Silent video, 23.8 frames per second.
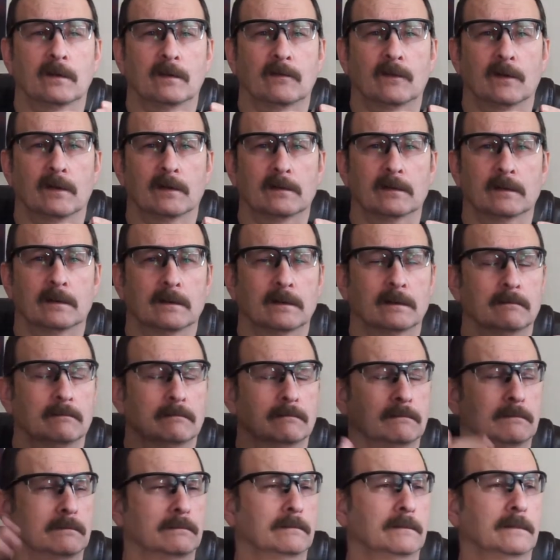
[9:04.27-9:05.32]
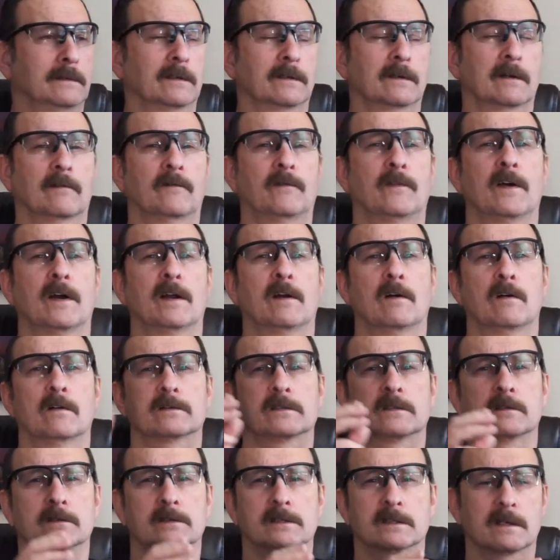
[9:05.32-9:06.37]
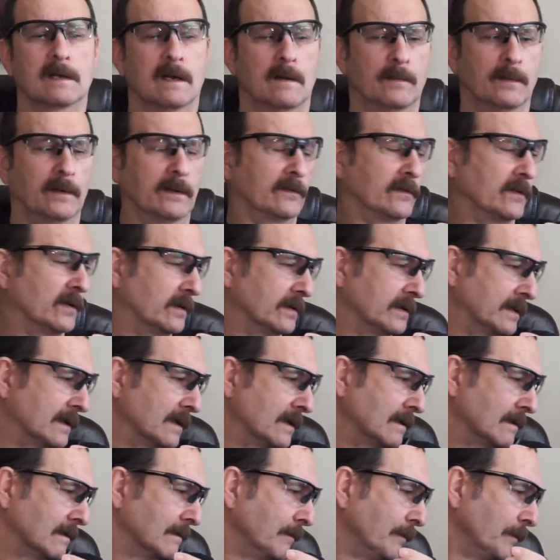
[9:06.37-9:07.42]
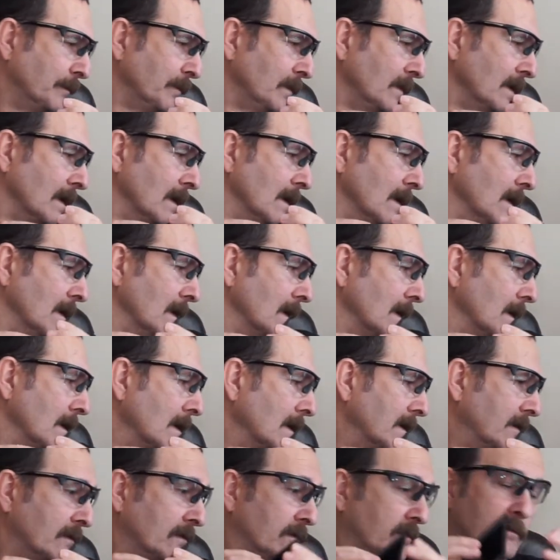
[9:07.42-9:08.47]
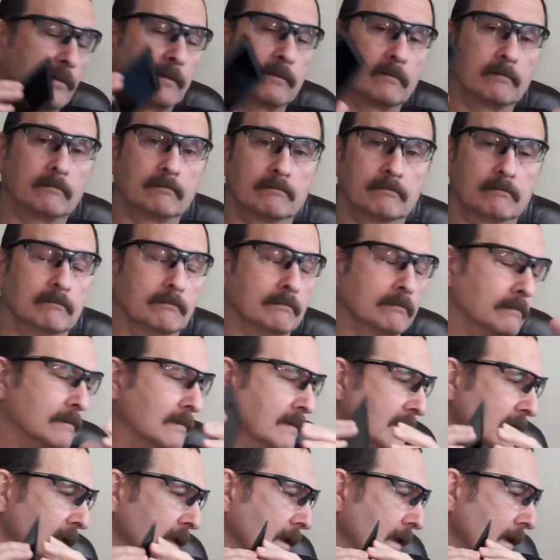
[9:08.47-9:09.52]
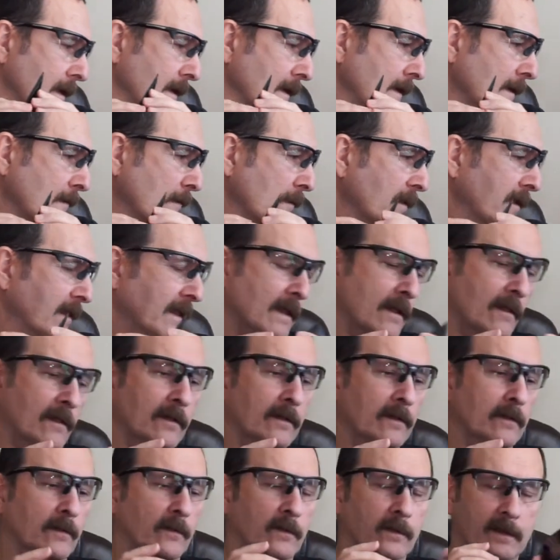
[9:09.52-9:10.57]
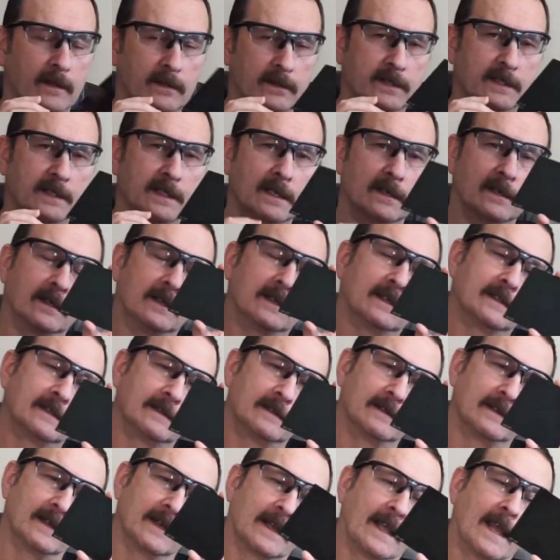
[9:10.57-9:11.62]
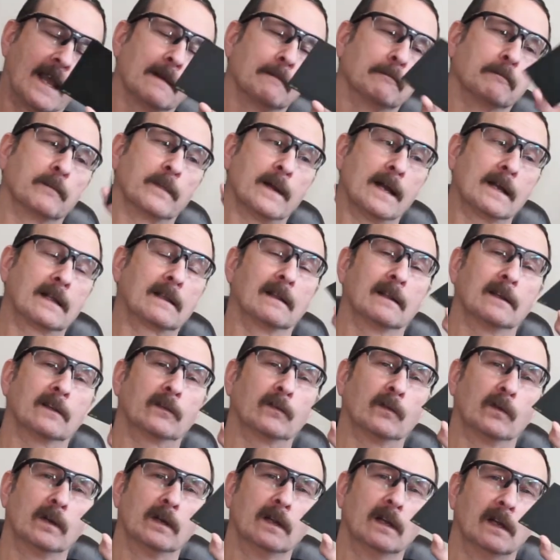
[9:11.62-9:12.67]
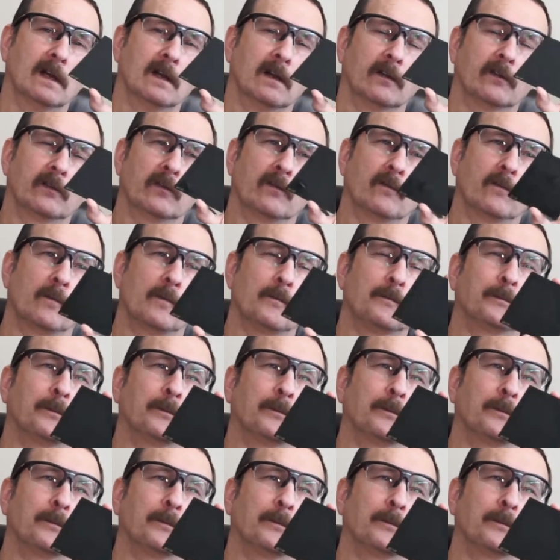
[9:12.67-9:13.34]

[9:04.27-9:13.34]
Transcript: filter, and you're going to find all sorts of companies out there. One of the other things, this is again, back to this one. So